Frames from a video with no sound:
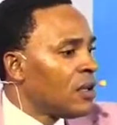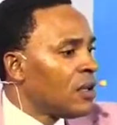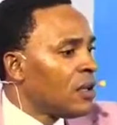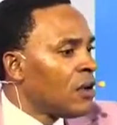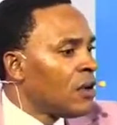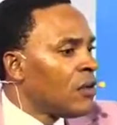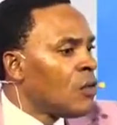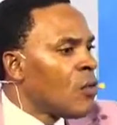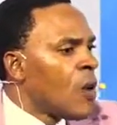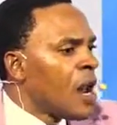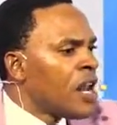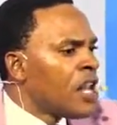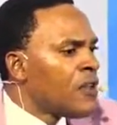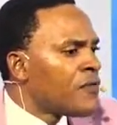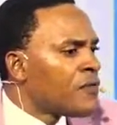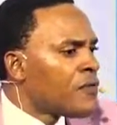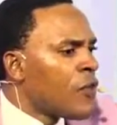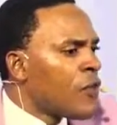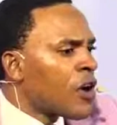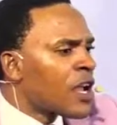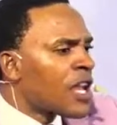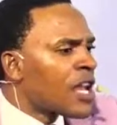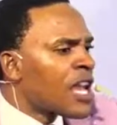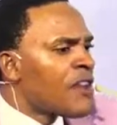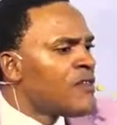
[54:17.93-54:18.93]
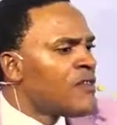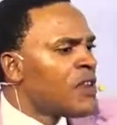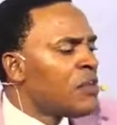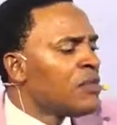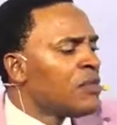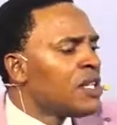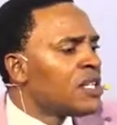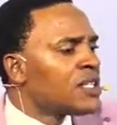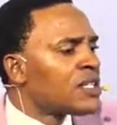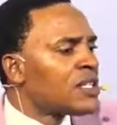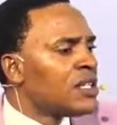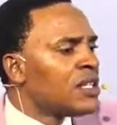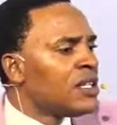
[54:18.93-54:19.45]
When he forgave him the
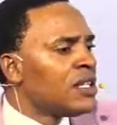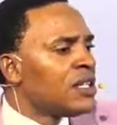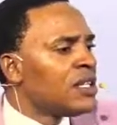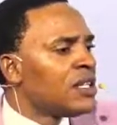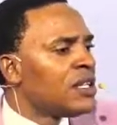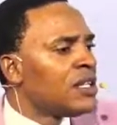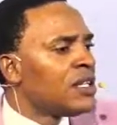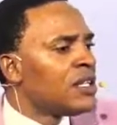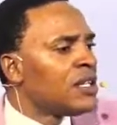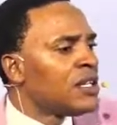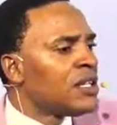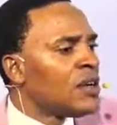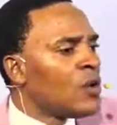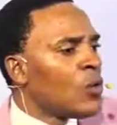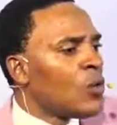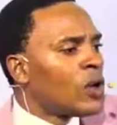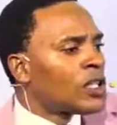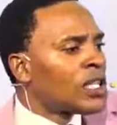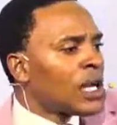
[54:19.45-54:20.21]
sin, what